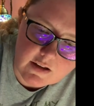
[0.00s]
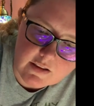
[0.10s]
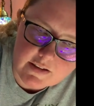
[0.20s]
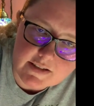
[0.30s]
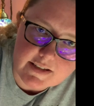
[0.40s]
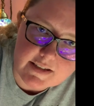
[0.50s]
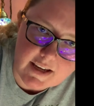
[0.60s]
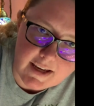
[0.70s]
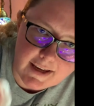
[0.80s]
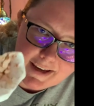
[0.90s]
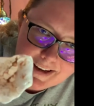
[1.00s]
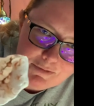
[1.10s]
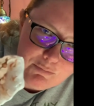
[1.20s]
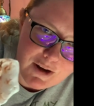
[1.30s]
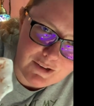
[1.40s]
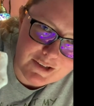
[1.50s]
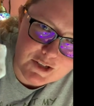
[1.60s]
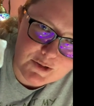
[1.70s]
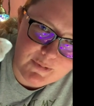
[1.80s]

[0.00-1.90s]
This is a polished